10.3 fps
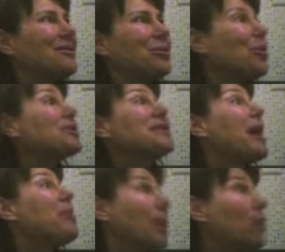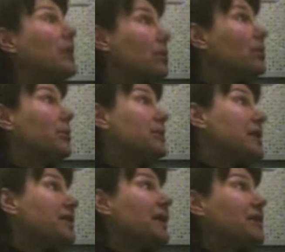worked out. But we
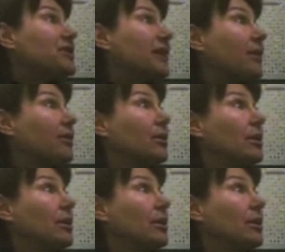did things together.